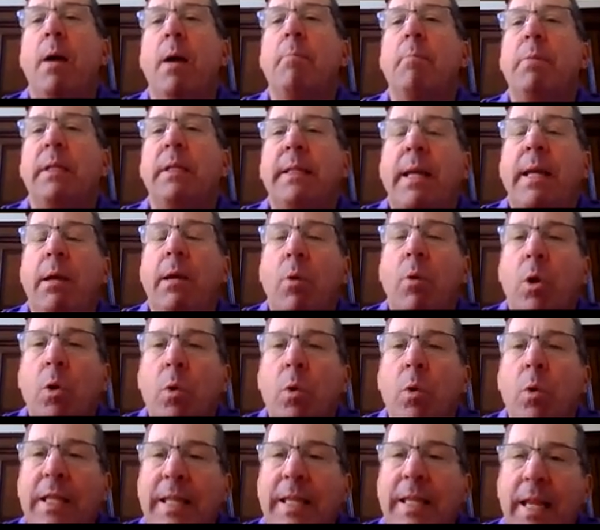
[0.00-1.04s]
but they were
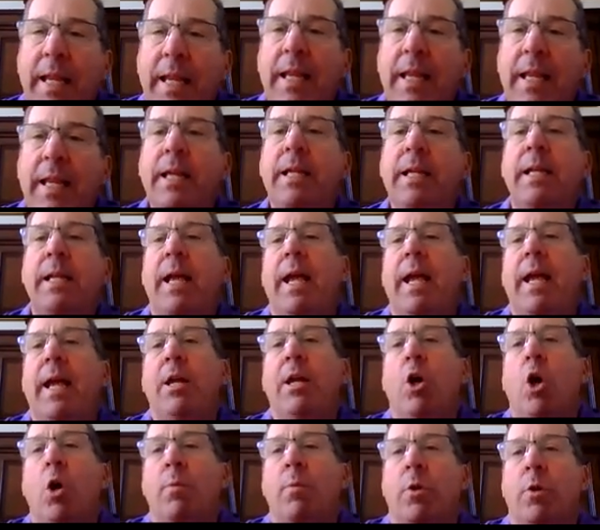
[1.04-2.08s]
within a
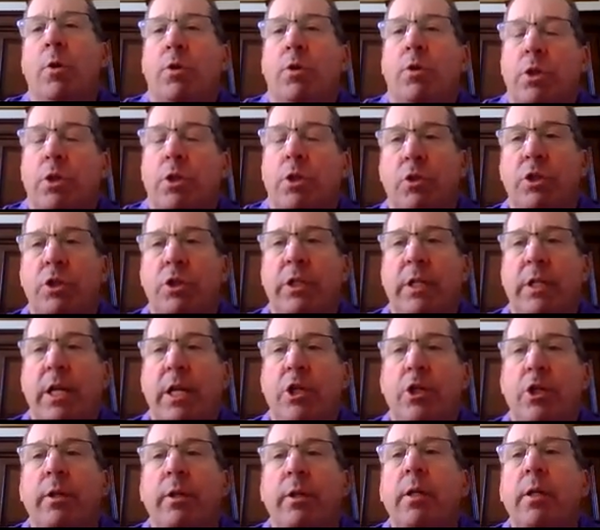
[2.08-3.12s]
homeowners association.